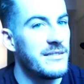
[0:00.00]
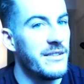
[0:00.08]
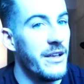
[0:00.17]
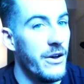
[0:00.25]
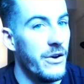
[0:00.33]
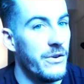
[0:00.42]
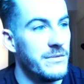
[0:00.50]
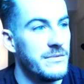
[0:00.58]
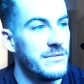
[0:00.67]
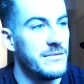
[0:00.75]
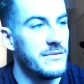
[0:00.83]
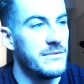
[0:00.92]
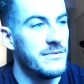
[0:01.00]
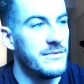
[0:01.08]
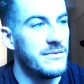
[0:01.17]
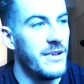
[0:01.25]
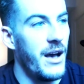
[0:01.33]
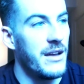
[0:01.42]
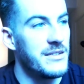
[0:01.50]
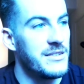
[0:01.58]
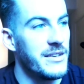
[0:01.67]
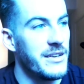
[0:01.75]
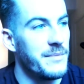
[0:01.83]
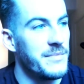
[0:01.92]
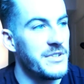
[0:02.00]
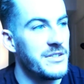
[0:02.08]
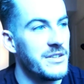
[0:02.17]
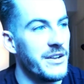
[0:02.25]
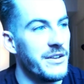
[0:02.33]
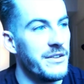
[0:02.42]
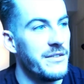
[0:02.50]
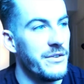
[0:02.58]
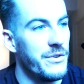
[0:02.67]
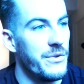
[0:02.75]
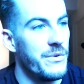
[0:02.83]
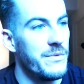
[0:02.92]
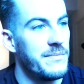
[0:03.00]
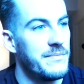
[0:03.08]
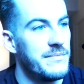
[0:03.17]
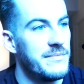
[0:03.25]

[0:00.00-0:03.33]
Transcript: no. Honestly, I'm just going to do